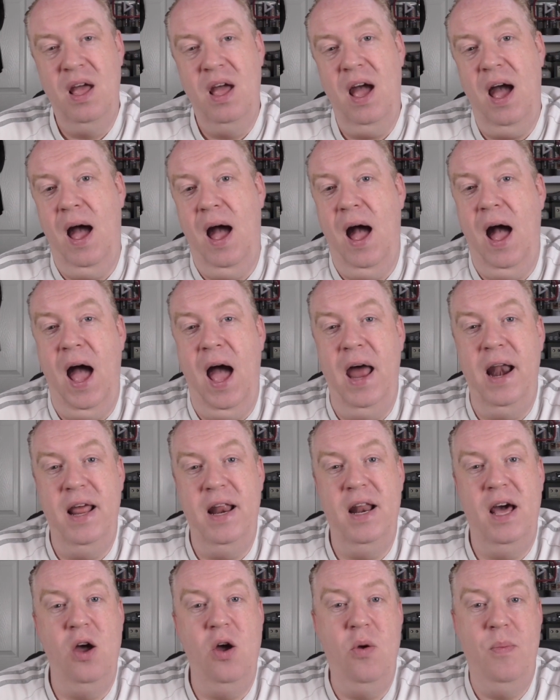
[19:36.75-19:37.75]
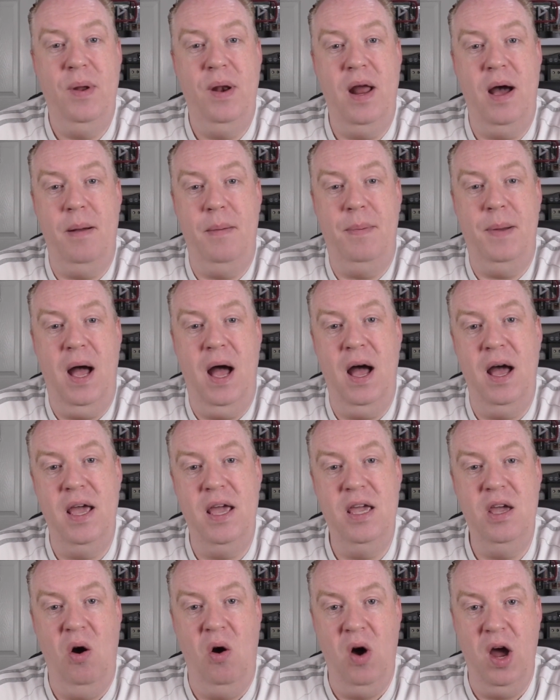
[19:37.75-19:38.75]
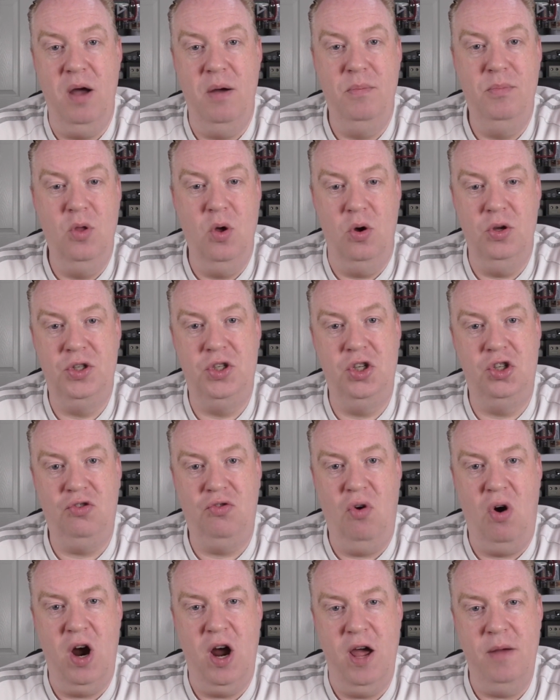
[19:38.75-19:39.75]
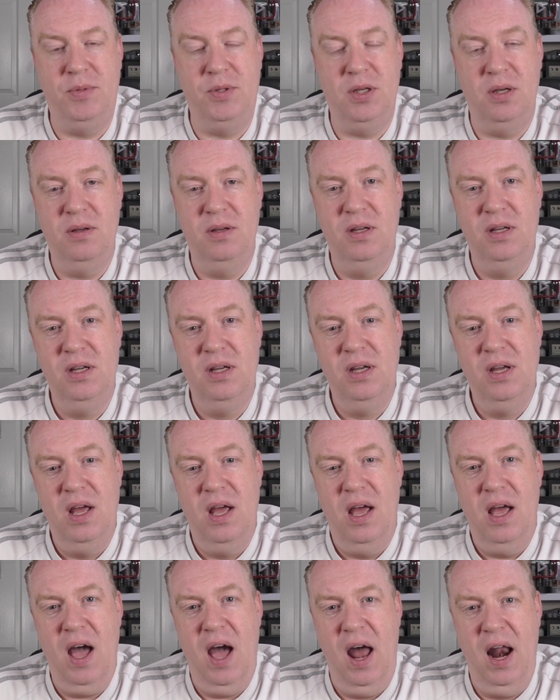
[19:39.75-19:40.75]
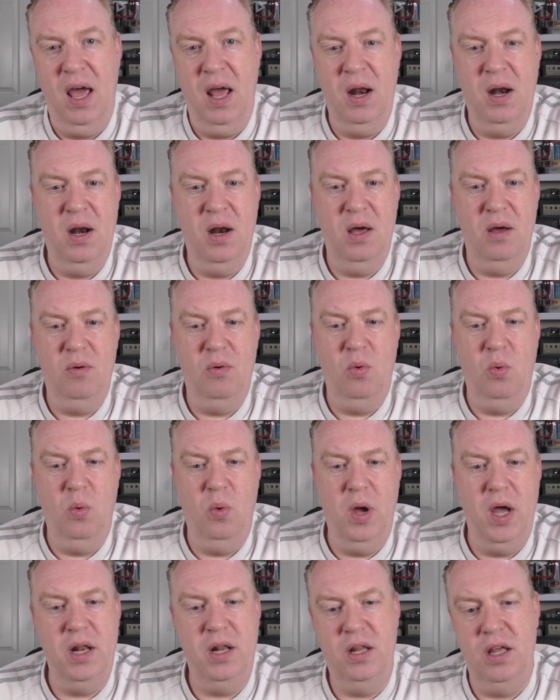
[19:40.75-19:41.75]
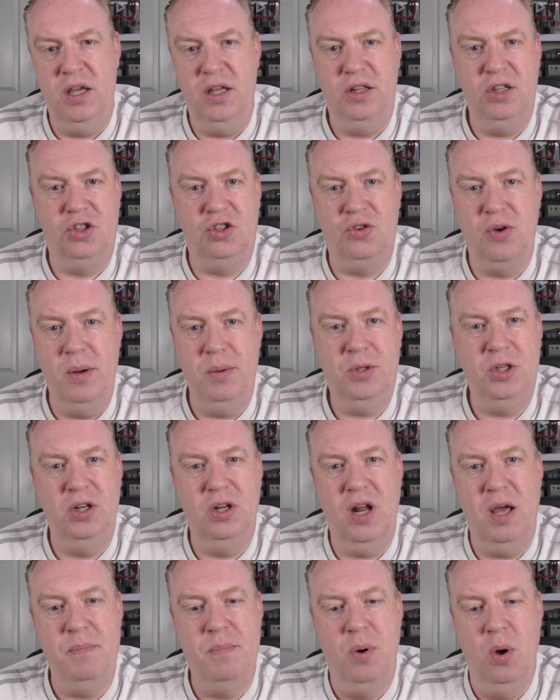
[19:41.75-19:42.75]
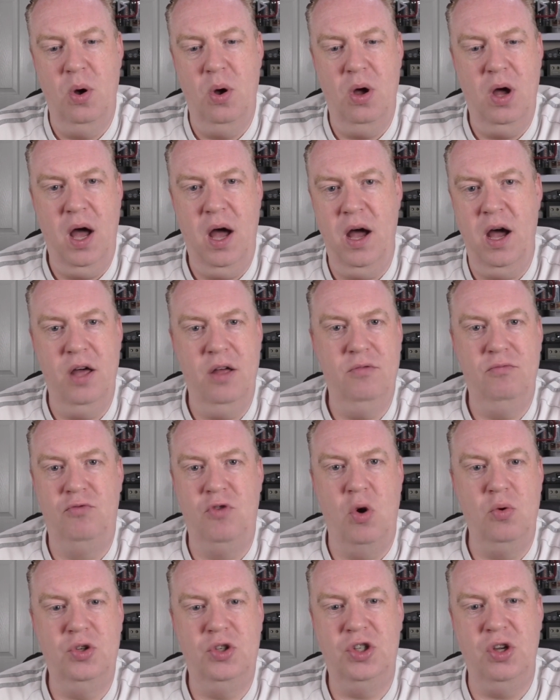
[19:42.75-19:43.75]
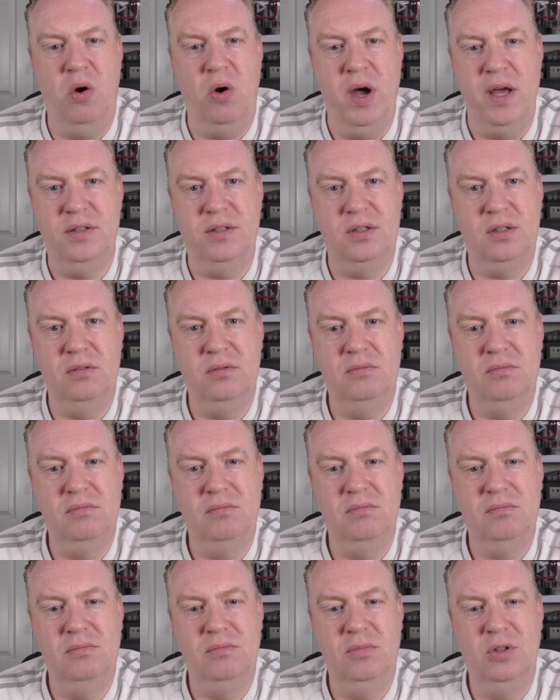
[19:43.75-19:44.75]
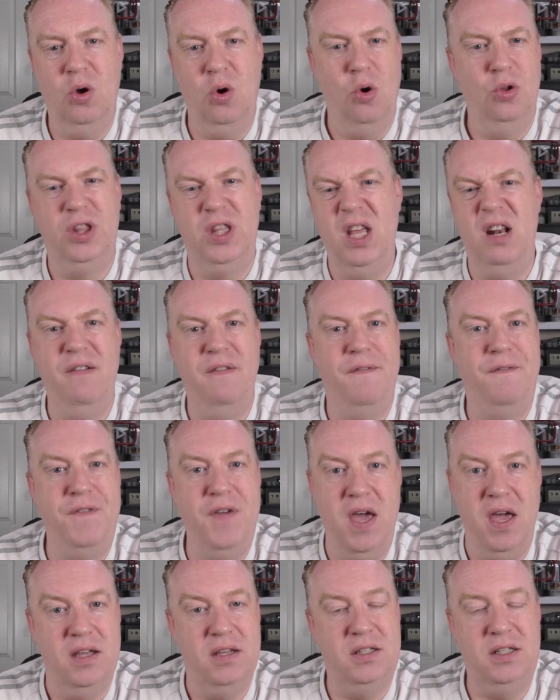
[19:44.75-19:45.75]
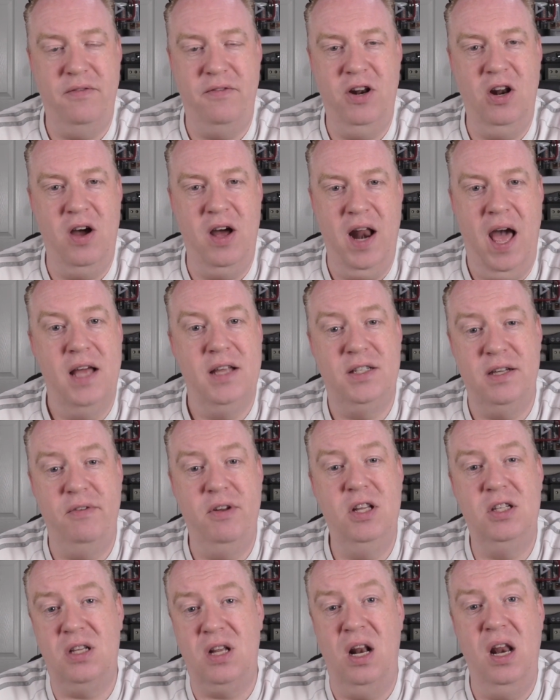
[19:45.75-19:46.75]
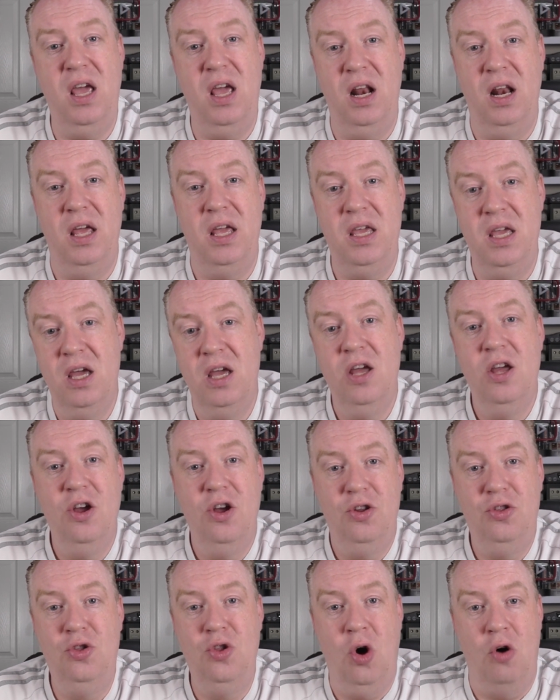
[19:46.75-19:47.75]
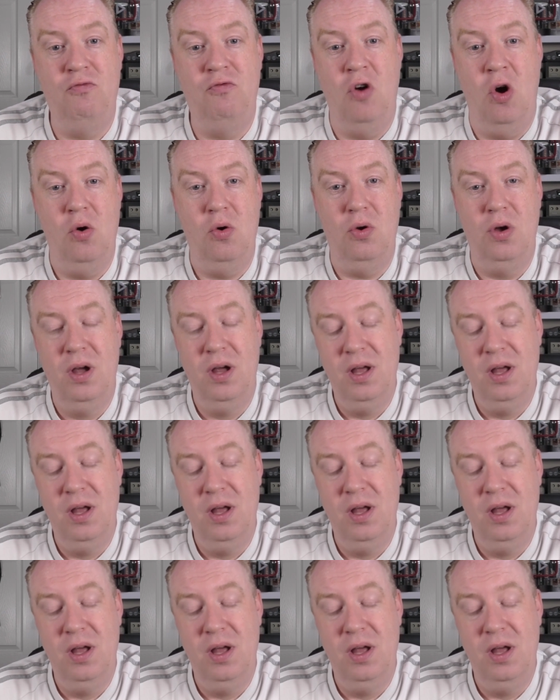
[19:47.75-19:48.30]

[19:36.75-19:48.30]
And then they open up a item not as described, and then in the description they put wrong size or didn't fit, something like that, something that's clearly not wrong.